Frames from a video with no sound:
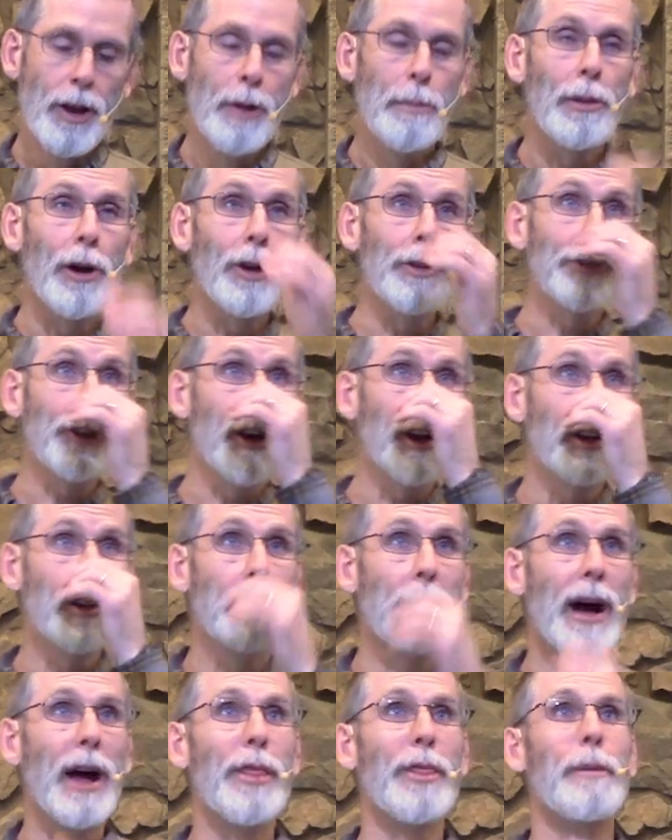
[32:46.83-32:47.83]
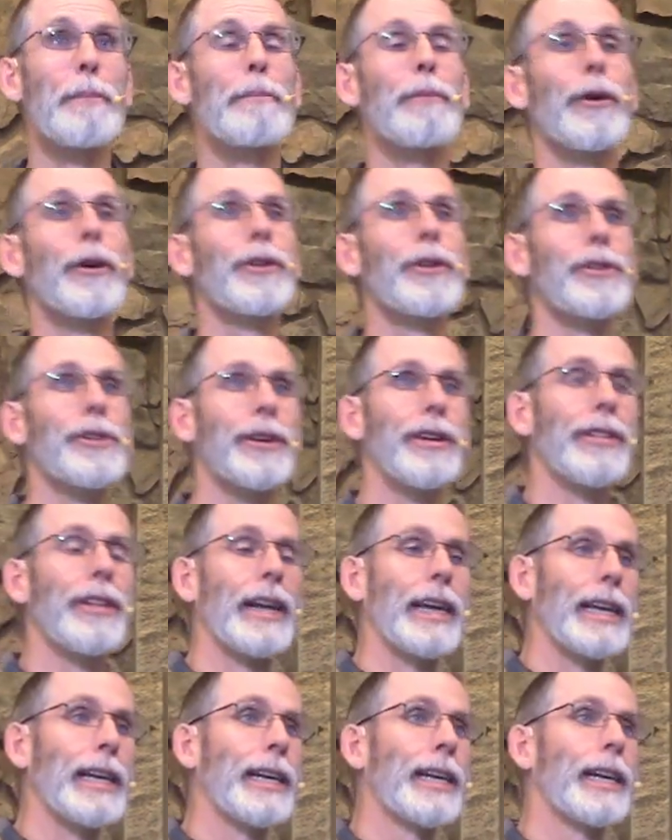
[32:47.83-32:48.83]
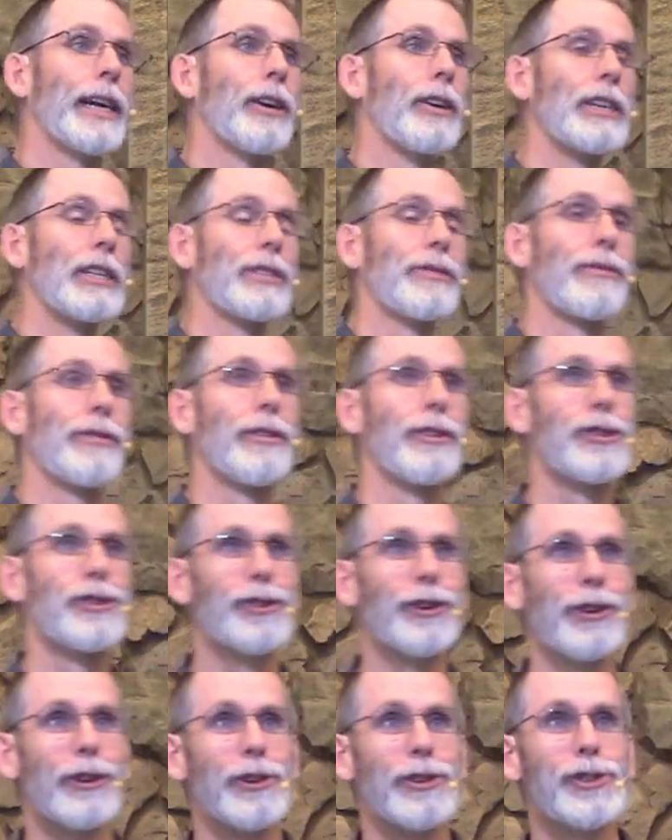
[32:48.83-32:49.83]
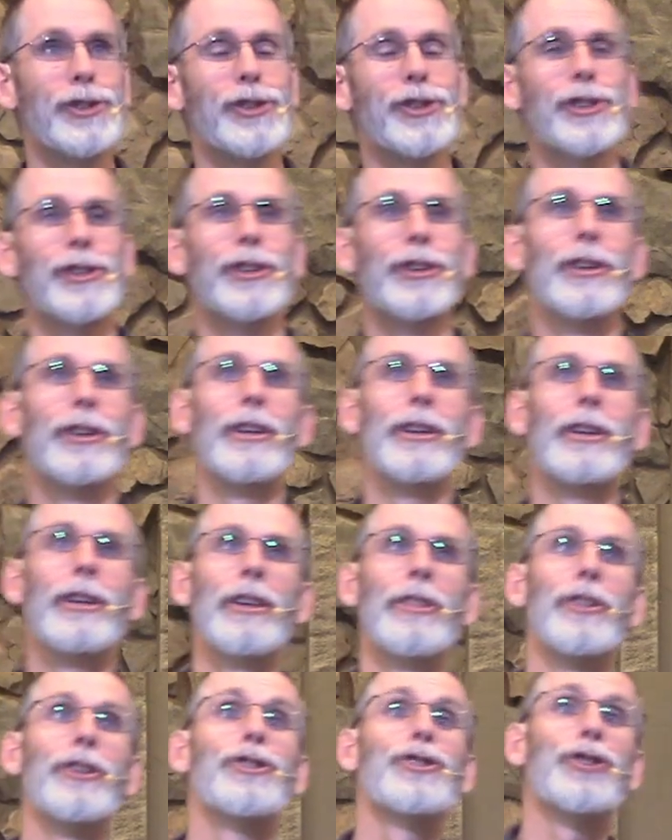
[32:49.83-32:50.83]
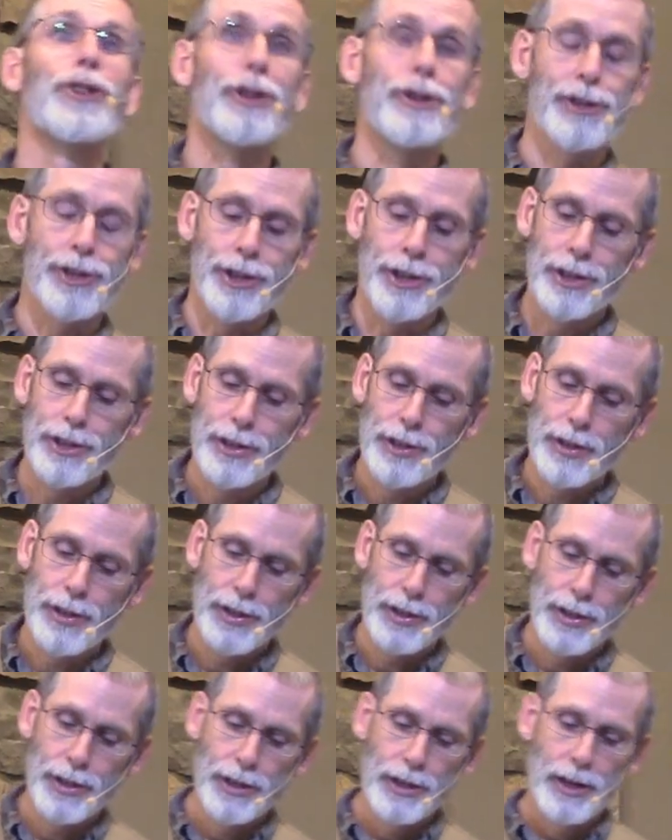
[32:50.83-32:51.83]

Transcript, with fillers: Paul talked about the burden that he carries for the church, the churches.